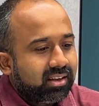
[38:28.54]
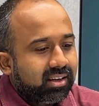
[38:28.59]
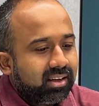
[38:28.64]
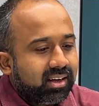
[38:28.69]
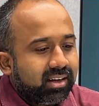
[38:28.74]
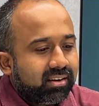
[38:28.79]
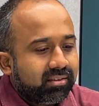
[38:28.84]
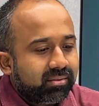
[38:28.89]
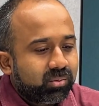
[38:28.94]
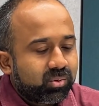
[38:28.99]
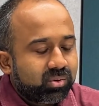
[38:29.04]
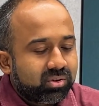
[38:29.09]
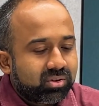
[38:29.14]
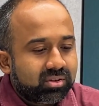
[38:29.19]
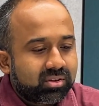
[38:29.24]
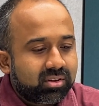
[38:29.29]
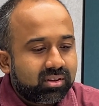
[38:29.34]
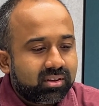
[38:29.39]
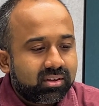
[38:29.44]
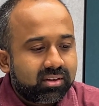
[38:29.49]
I was
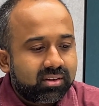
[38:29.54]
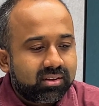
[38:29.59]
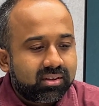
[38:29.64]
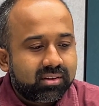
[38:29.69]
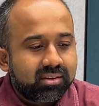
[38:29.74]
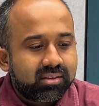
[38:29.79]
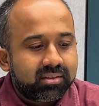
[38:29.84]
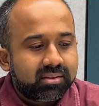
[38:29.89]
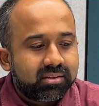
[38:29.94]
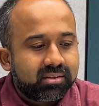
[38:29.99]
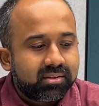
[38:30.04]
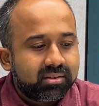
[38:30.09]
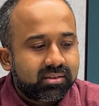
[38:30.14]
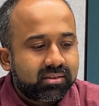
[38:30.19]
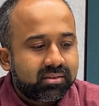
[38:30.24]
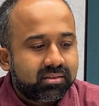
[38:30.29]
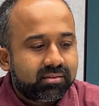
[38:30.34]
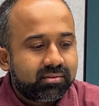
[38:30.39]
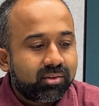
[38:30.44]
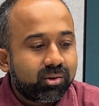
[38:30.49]

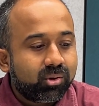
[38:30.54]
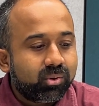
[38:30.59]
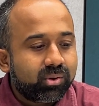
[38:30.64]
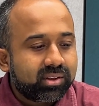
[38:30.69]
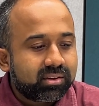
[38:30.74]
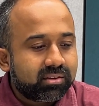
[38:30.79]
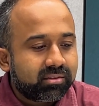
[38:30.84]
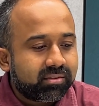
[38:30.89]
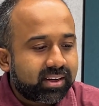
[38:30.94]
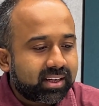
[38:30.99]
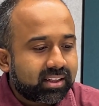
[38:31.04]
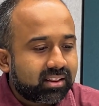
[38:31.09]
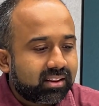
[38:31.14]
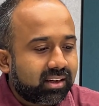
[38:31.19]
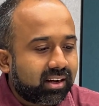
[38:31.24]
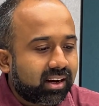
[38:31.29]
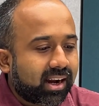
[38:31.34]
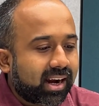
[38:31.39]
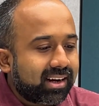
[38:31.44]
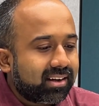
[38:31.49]
following the fact
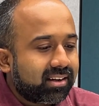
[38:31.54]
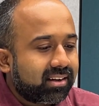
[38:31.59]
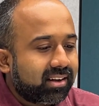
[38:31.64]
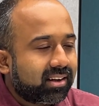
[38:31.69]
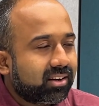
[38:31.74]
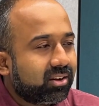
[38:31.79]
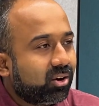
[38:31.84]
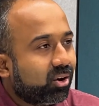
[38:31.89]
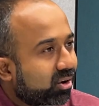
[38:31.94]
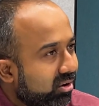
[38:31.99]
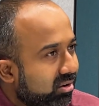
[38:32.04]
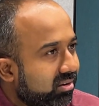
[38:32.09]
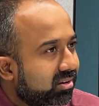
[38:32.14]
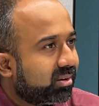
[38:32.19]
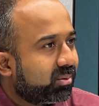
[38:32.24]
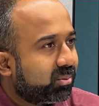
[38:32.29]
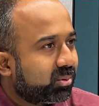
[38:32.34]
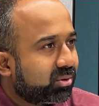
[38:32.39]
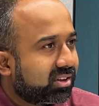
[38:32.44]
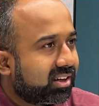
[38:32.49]
that AdTech God
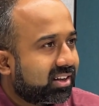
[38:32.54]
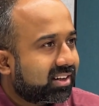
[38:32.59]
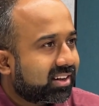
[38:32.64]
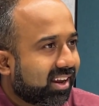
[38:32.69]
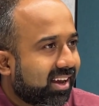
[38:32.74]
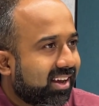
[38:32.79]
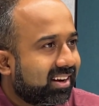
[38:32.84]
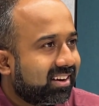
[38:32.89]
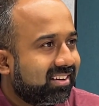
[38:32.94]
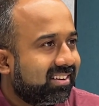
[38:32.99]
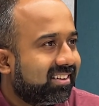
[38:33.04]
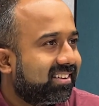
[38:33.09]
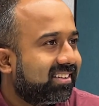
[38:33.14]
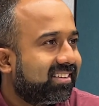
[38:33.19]
was at Cannes.